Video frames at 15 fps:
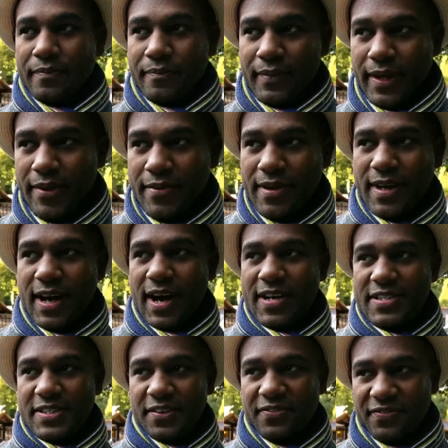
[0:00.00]
In regards
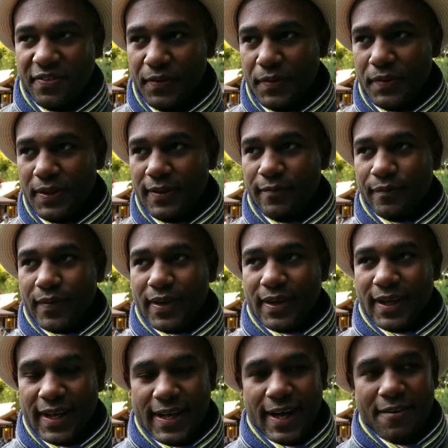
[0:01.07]
to food,
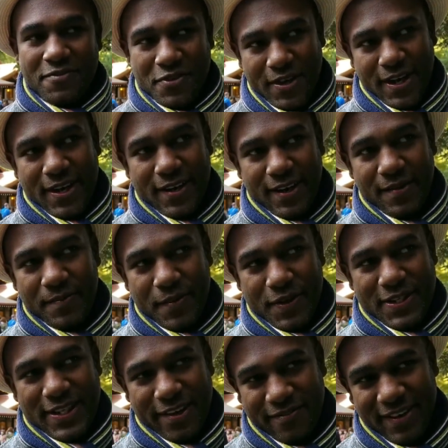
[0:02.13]
like I've tried
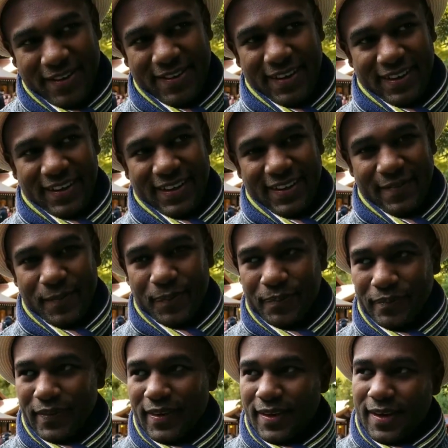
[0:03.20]
almost everything,
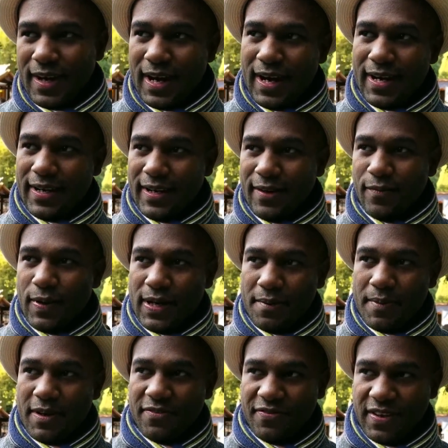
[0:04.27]
and one of
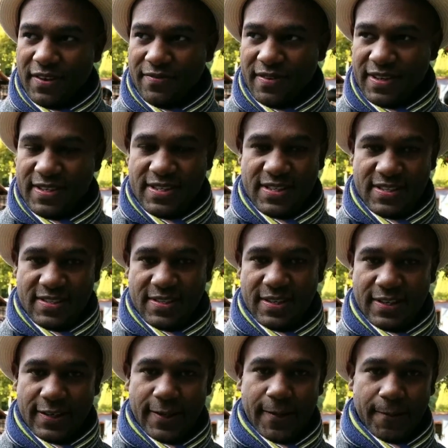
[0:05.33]
my favorites is
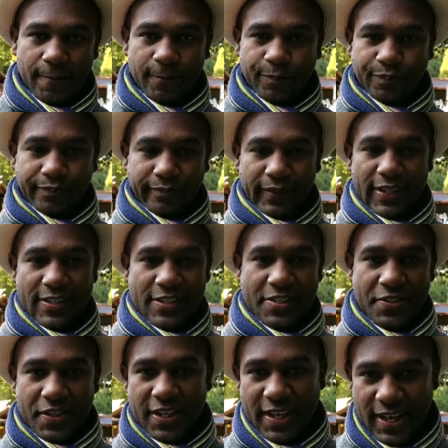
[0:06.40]
the
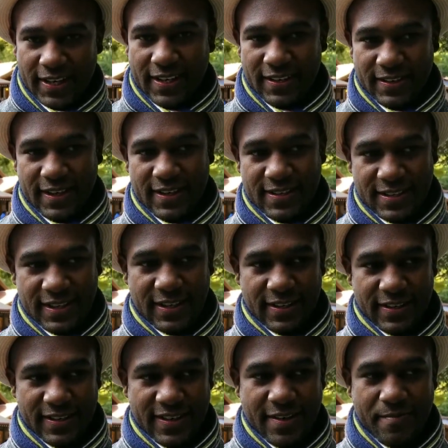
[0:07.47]
sukiyaki. That's
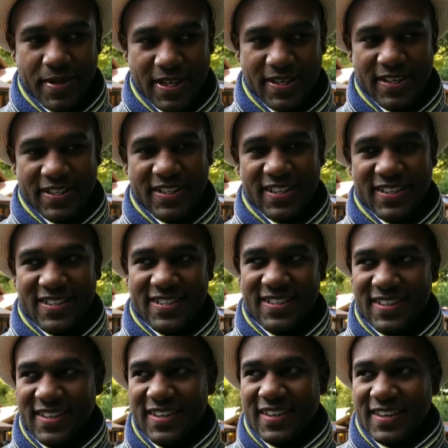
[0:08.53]
their meat dish. It's
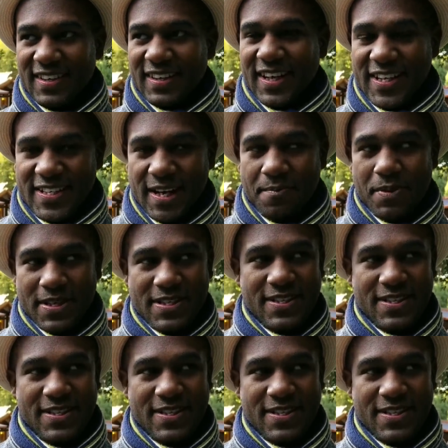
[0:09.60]
like Japanese